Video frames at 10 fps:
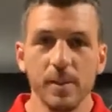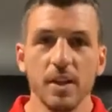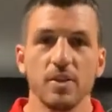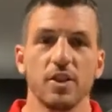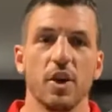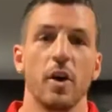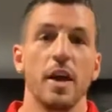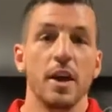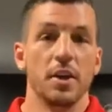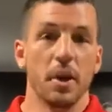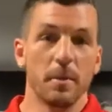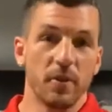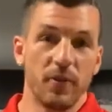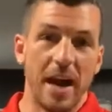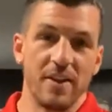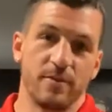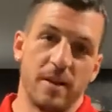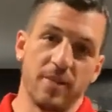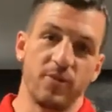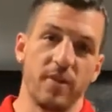So number five,
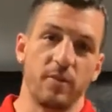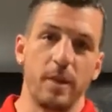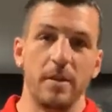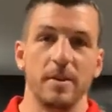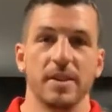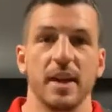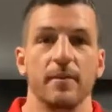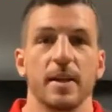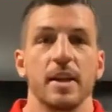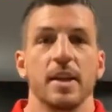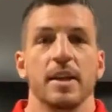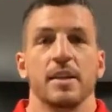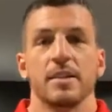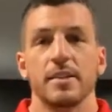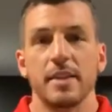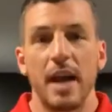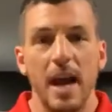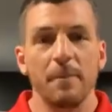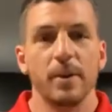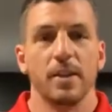my fifth baby step,
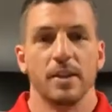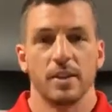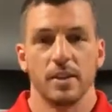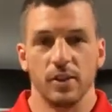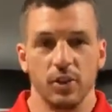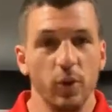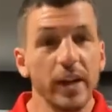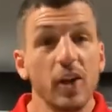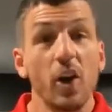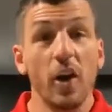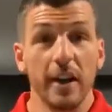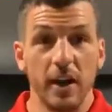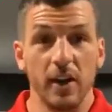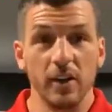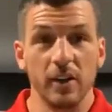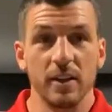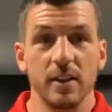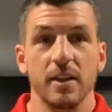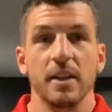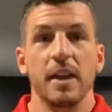stop doing cardio
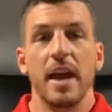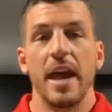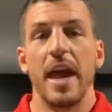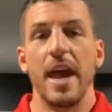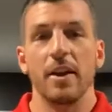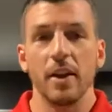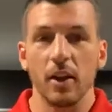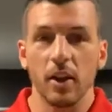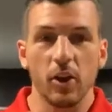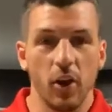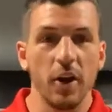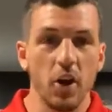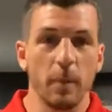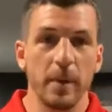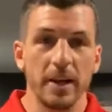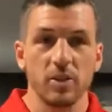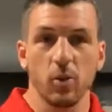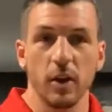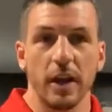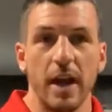and cardio-based
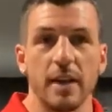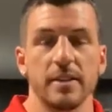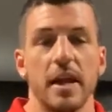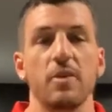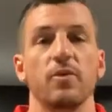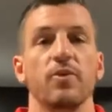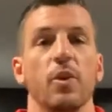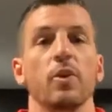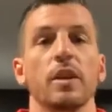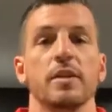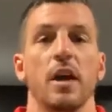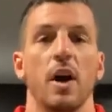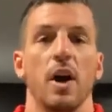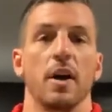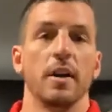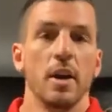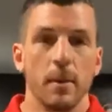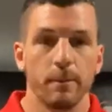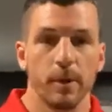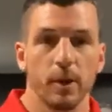workouts and focus on
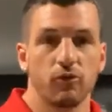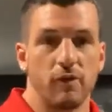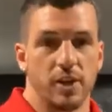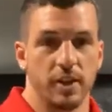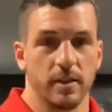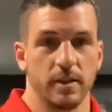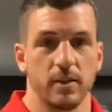progression.